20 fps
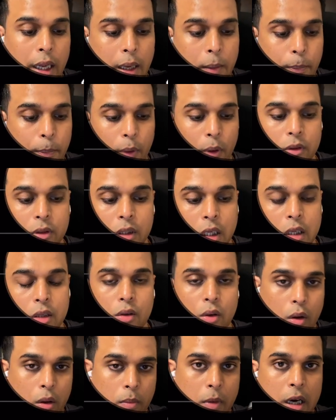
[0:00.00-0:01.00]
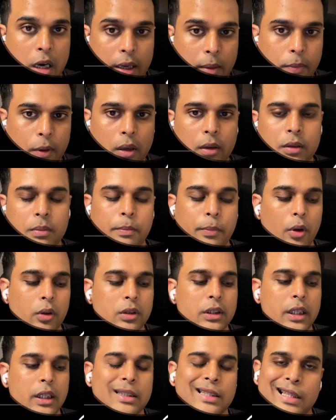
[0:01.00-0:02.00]
a process or multiple
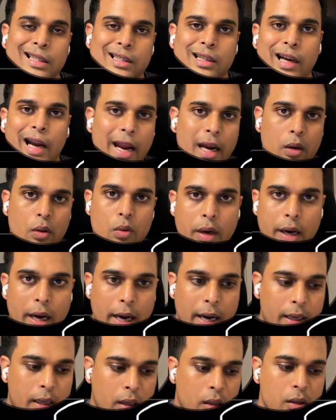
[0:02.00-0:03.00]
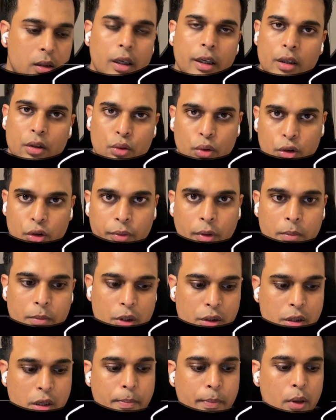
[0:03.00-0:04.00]
process is trying to get the resource from the
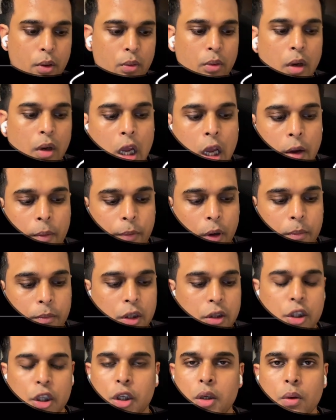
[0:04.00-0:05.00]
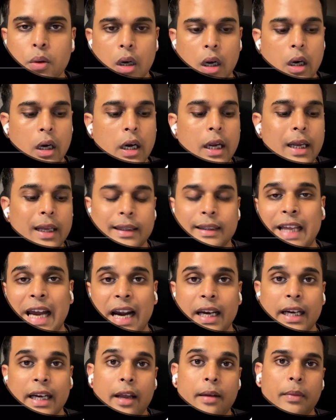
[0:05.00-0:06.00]
CPU, from the scheduler.
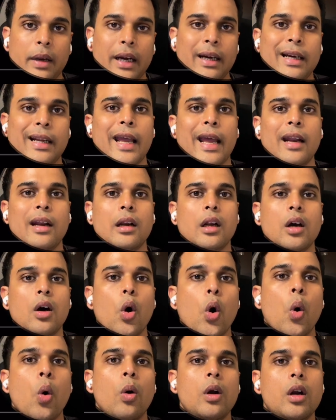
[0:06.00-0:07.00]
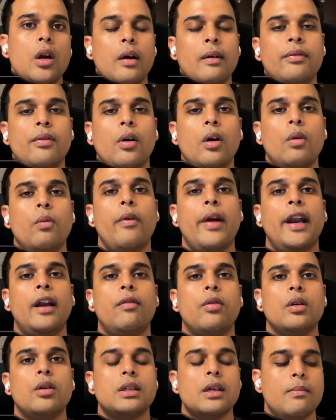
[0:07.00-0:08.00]
That time it can hold off or wait
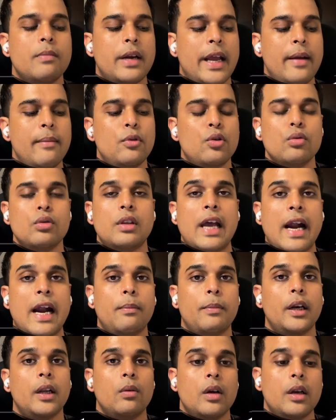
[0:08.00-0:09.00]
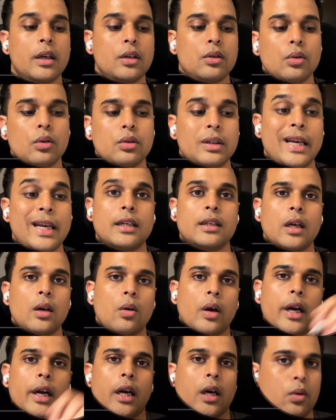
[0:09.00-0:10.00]
for some time to that particular resource gets
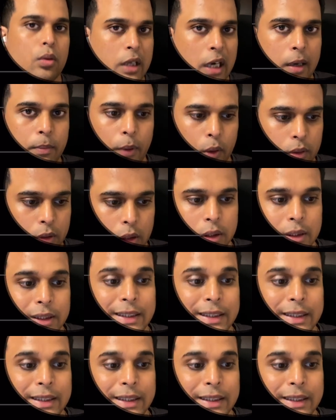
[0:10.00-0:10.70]
allocated to that process.